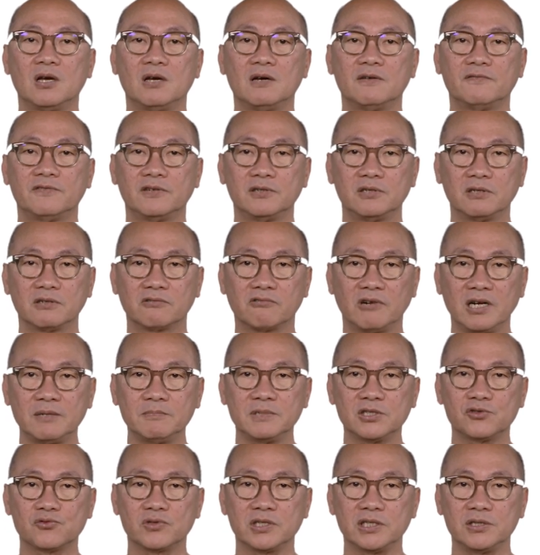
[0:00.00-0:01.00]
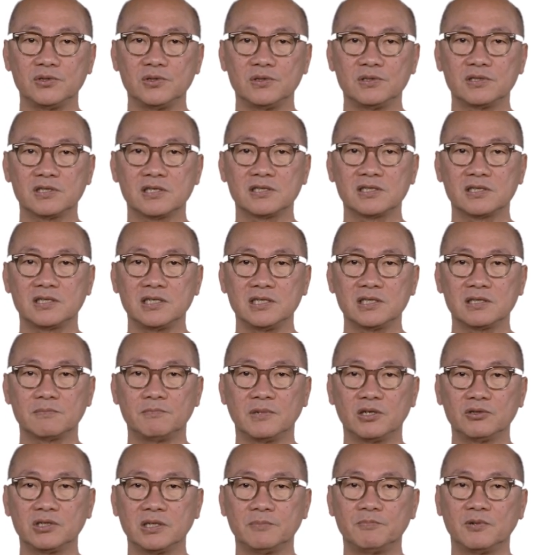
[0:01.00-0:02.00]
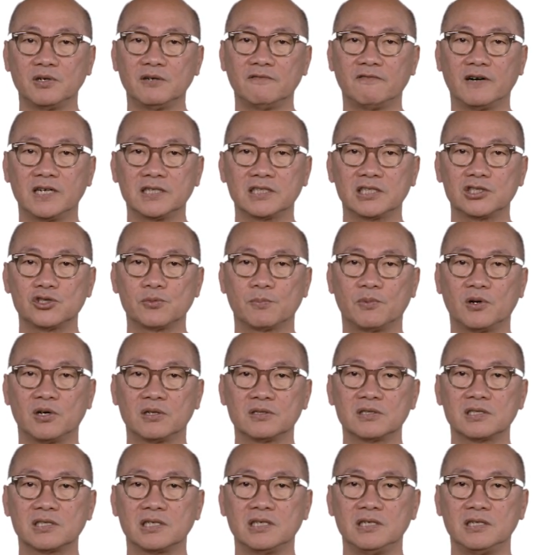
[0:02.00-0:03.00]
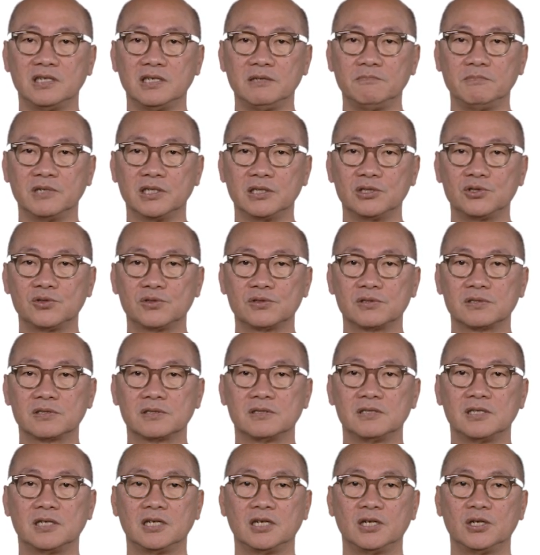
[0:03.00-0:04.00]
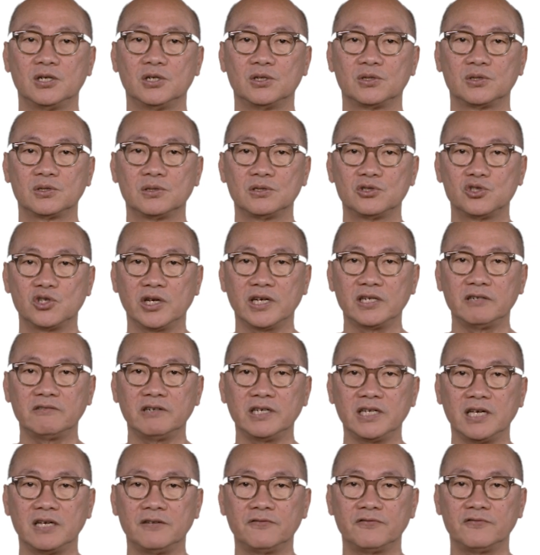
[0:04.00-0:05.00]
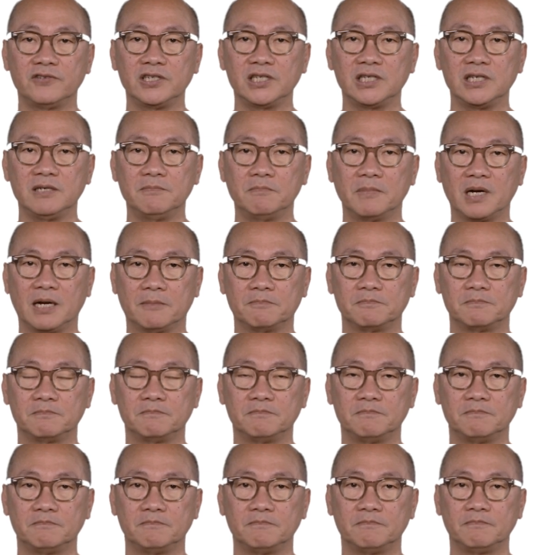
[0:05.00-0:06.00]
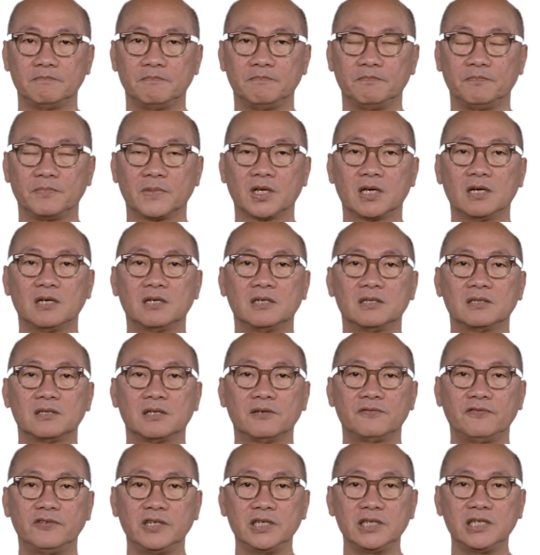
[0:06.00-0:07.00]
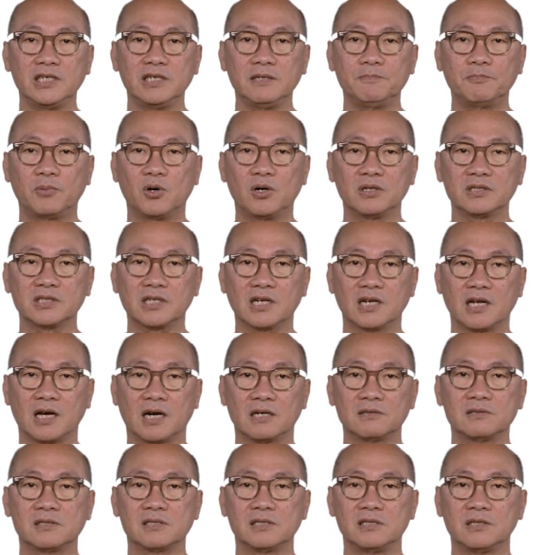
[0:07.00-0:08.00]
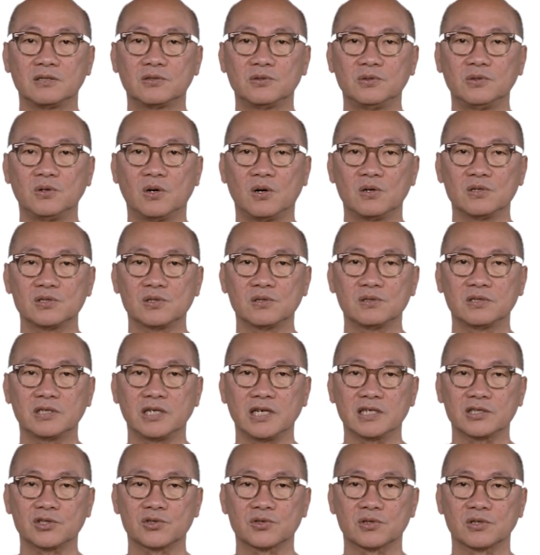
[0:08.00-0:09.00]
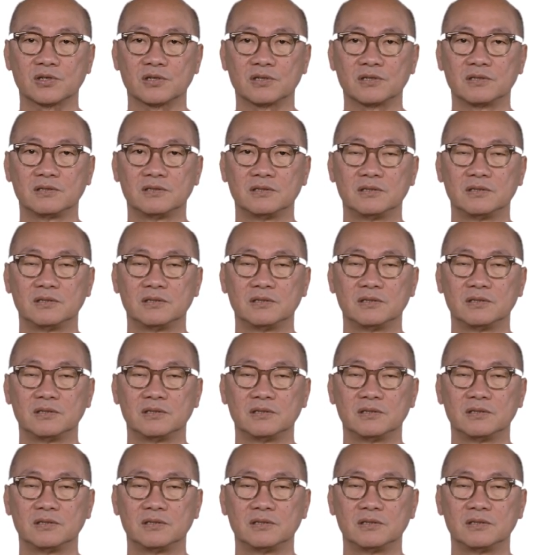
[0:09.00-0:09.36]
Photogrammetry uses these multiple vantage points in image to generate a 3D map. The 3D point clouds include also texture,